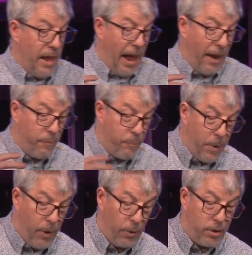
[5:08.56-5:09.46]
and
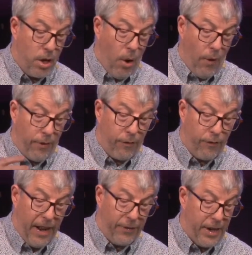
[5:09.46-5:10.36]
built on the
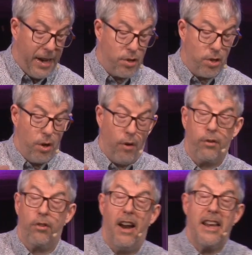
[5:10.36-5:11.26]
foundation
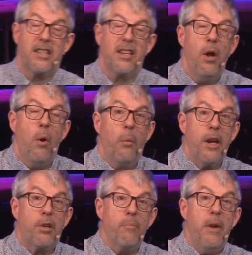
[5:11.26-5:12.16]
of grace,
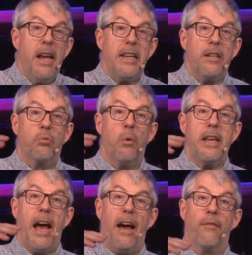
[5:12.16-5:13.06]
which means
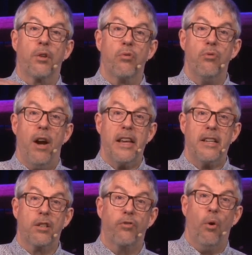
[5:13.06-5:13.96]
we have
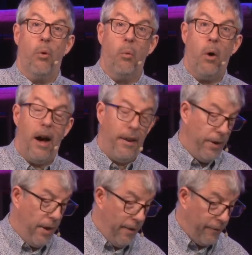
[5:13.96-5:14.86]
grace for
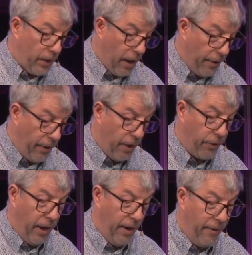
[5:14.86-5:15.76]
one
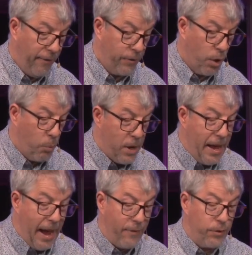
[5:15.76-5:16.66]
another. We
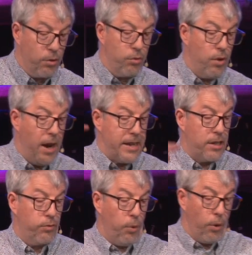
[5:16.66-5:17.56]
have
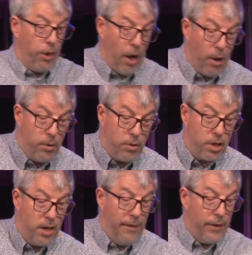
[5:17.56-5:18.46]
grace for those